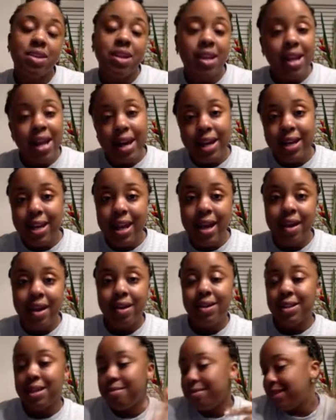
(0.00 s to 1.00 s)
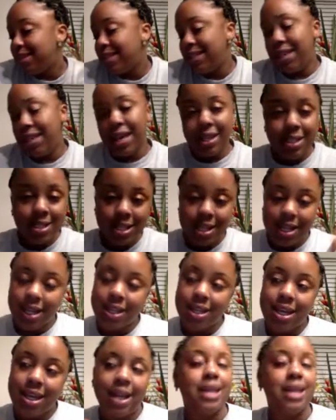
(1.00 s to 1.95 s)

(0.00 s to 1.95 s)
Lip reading: to knock it out because I'm just gangster like that?